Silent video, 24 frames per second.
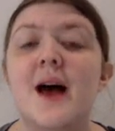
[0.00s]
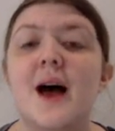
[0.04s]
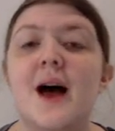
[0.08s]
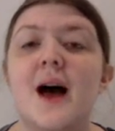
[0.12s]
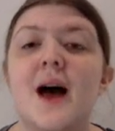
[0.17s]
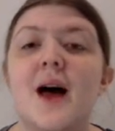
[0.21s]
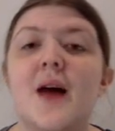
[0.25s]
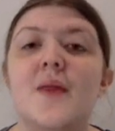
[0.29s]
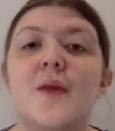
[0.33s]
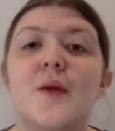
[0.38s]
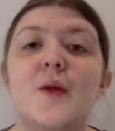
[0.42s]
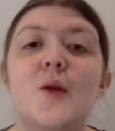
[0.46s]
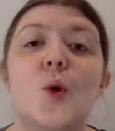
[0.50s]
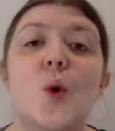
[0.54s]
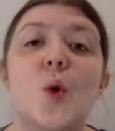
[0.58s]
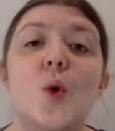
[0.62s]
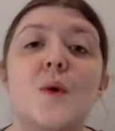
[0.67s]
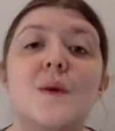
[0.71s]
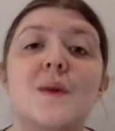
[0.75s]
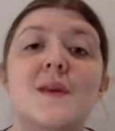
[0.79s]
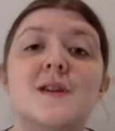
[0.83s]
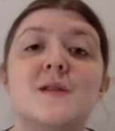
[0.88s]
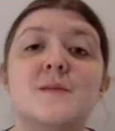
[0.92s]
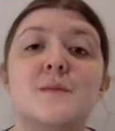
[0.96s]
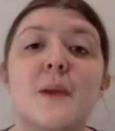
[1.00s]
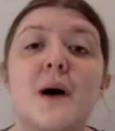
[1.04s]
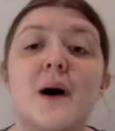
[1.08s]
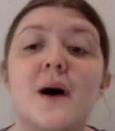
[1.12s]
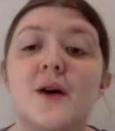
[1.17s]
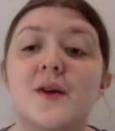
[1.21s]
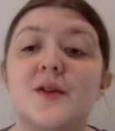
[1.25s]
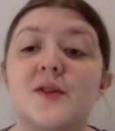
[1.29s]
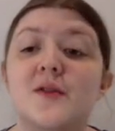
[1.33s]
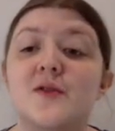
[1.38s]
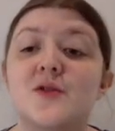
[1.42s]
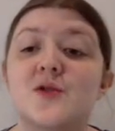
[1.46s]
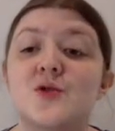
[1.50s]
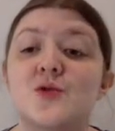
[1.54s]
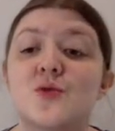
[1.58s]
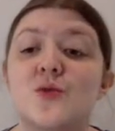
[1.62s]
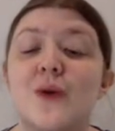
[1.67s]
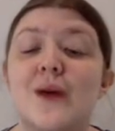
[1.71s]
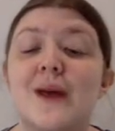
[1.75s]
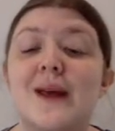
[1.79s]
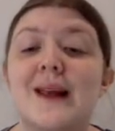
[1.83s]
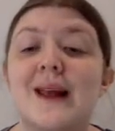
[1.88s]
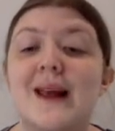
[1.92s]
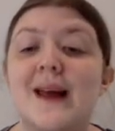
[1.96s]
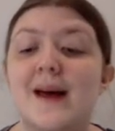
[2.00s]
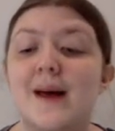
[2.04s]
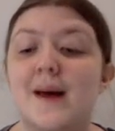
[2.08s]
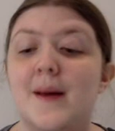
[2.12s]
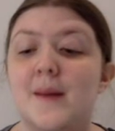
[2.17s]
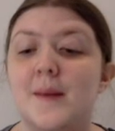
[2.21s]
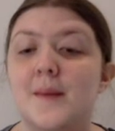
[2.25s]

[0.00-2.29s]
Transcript: and the law in this part of Australia?